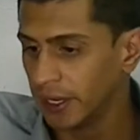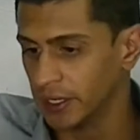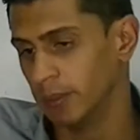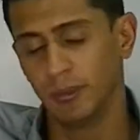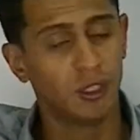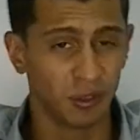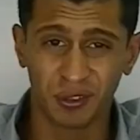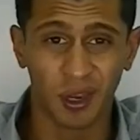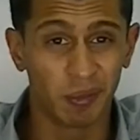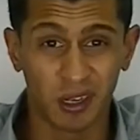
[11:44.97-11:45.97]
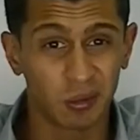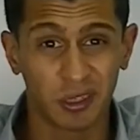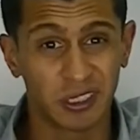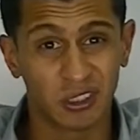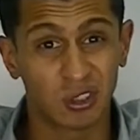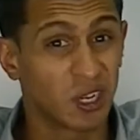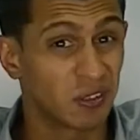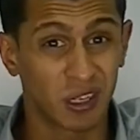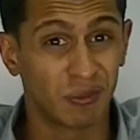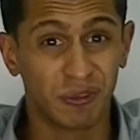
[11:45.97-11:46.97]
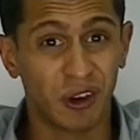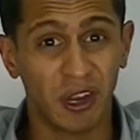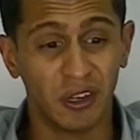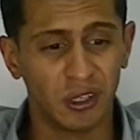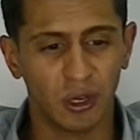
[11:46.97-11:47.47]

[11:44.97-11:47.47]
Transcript: Um, doing firmware upgrades and drives aren't fun.